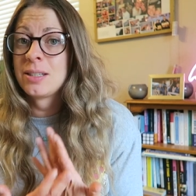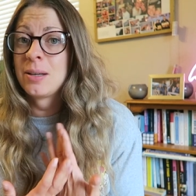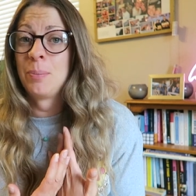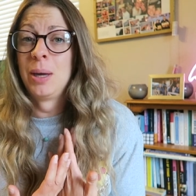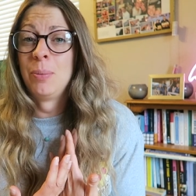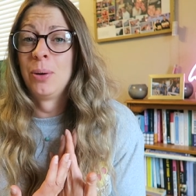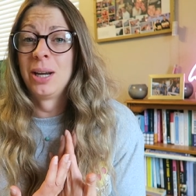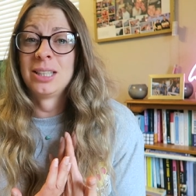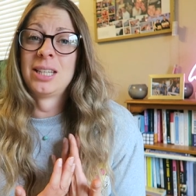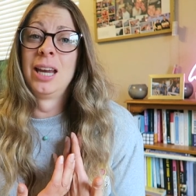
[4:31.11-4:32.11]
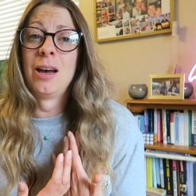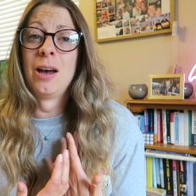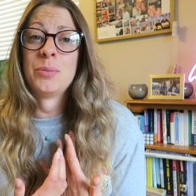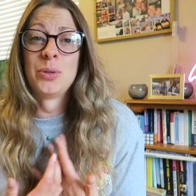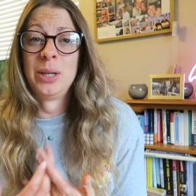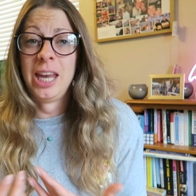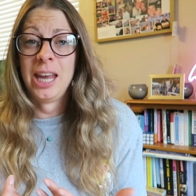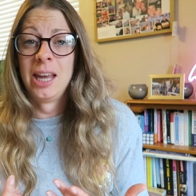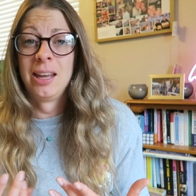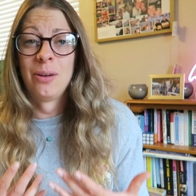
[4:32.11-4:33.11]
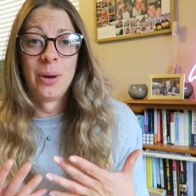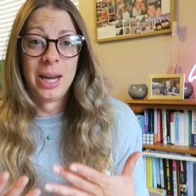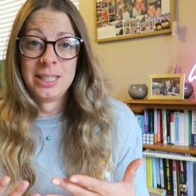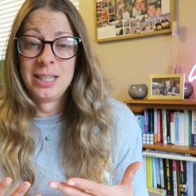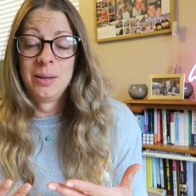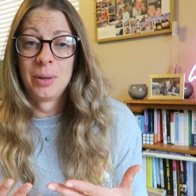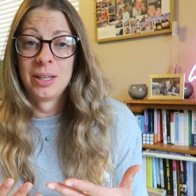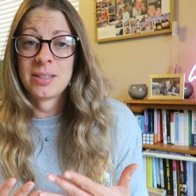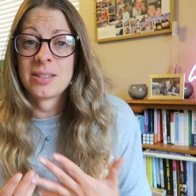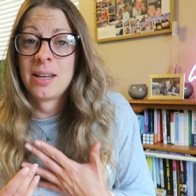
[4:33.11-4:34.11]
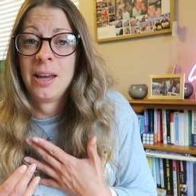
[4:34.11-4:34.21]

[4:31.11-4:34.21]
Some people it can take up to a year or 18 months.